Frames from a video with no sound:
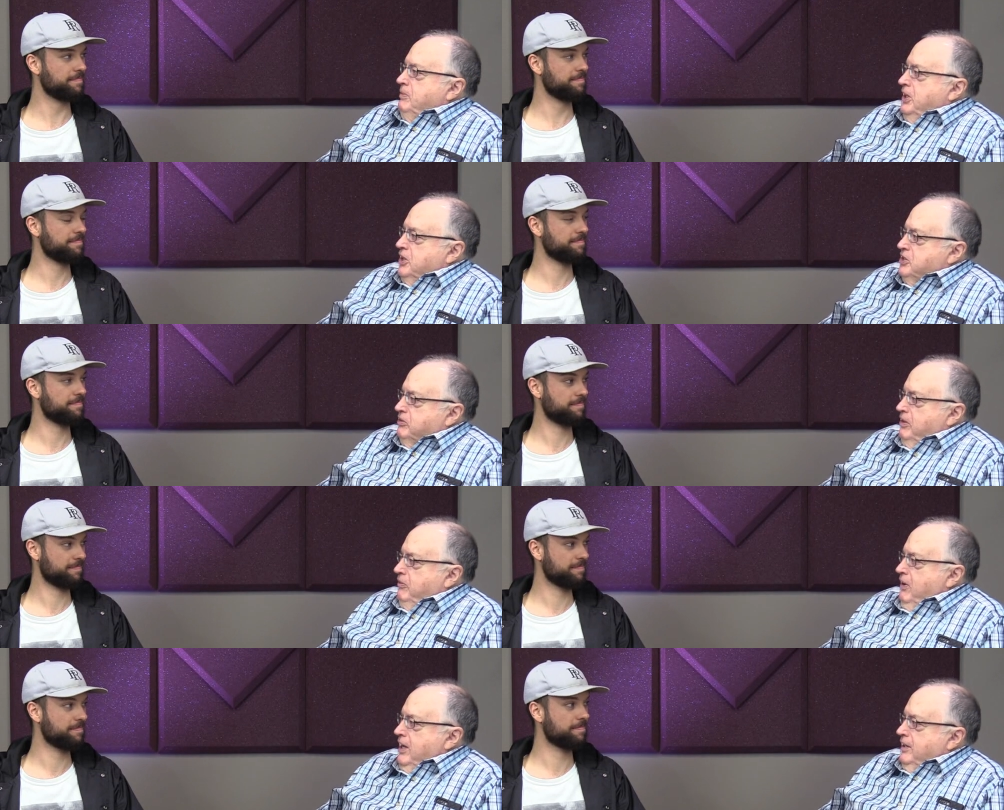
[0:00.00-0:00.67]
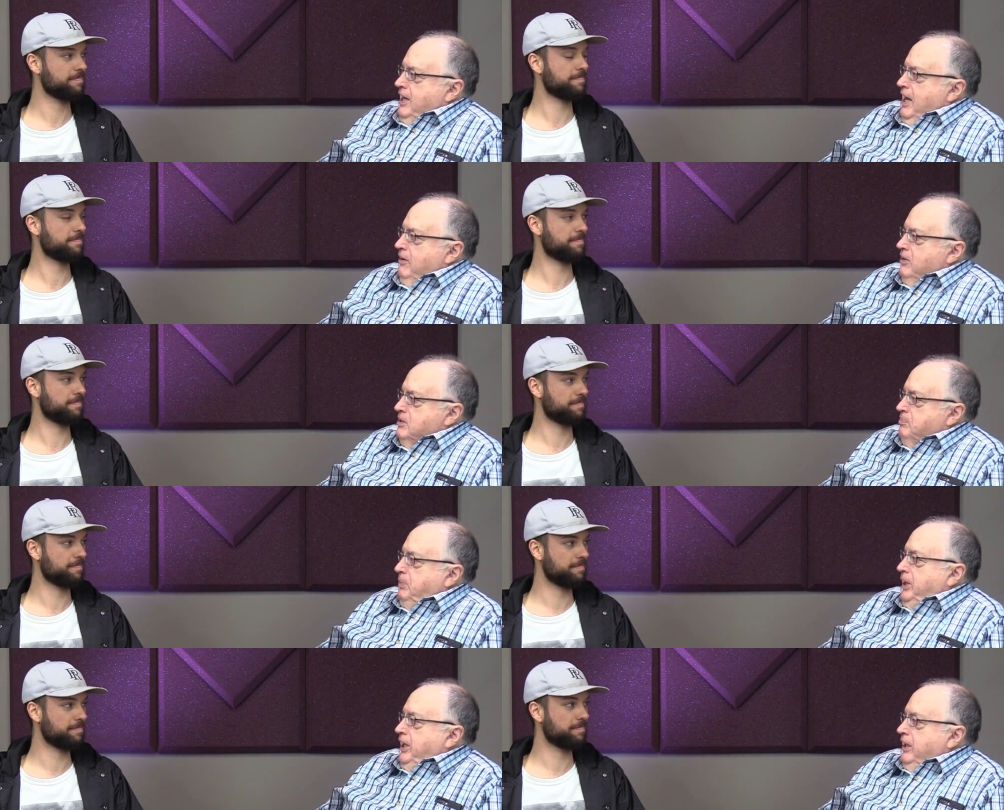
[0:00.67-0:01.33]
Speaker 1: ministry right now is
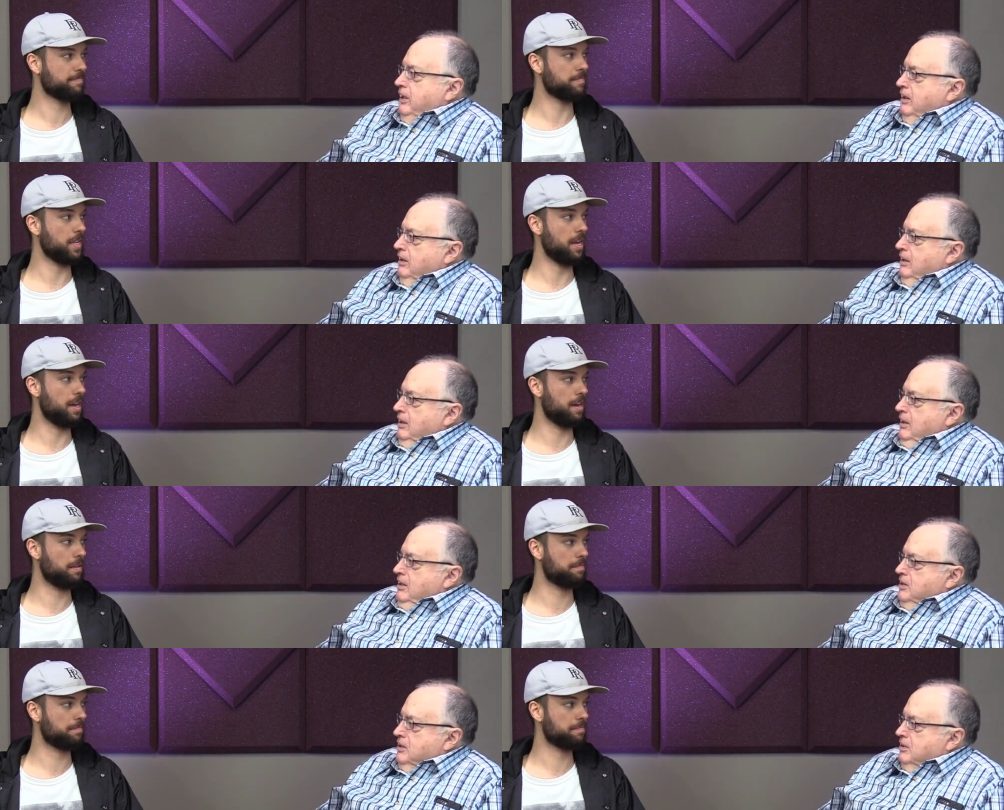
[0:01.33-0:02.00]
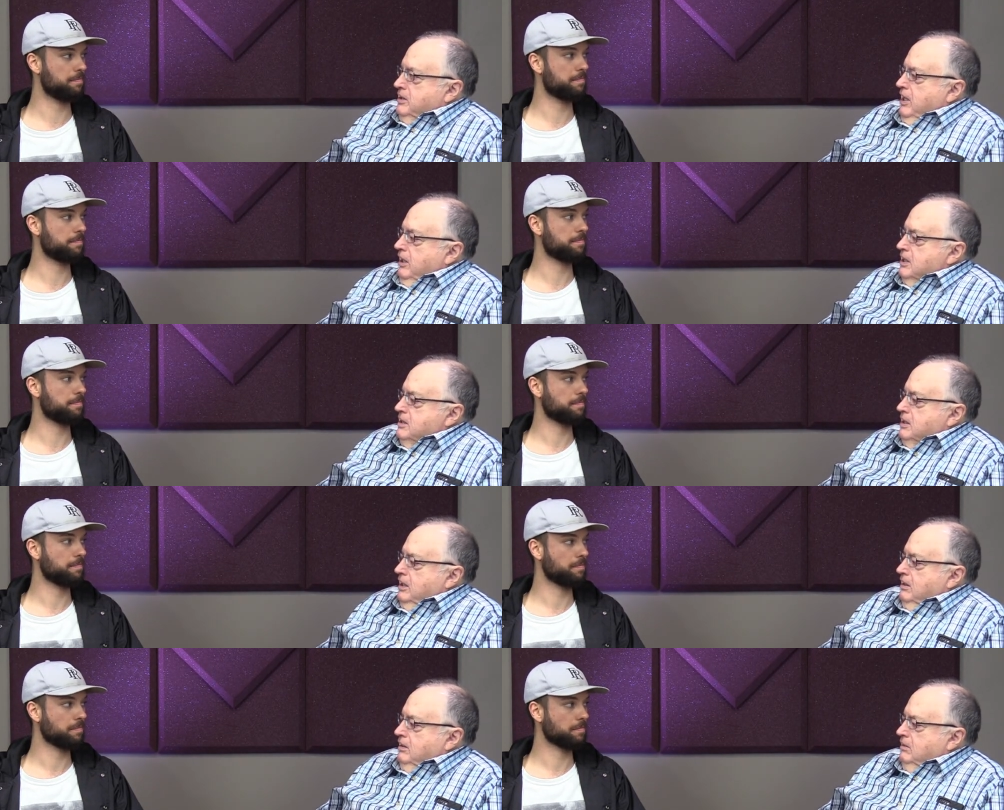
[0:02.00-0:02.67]
big. Yeah. So tell
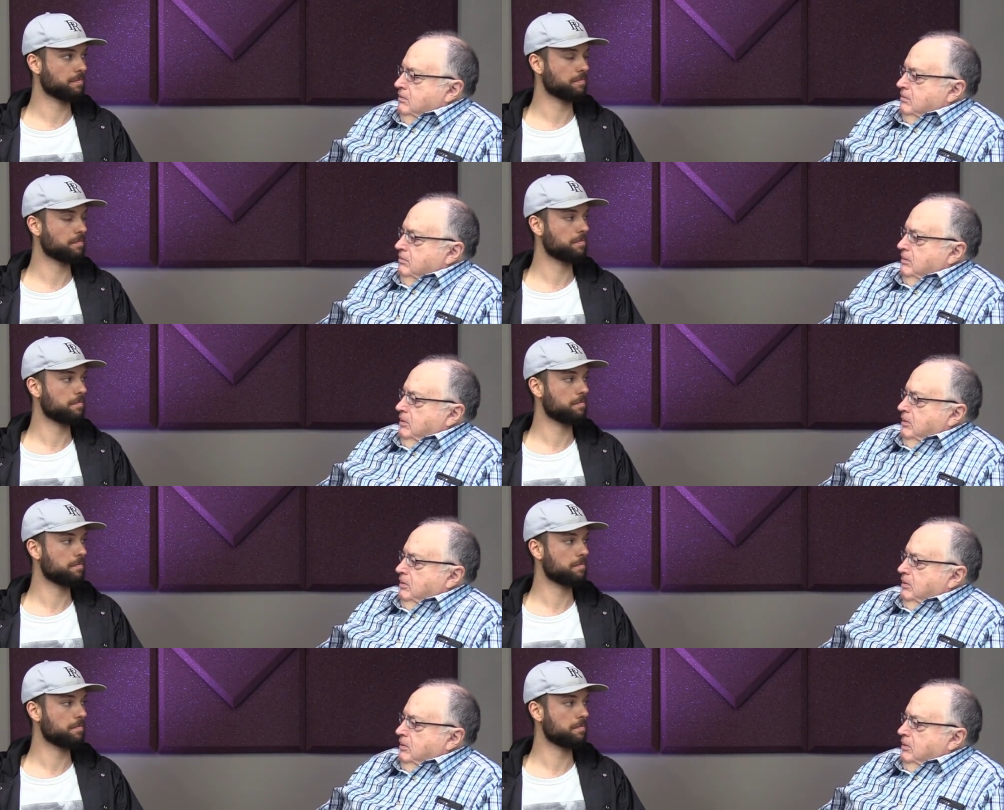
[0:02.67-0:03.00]
us, uh,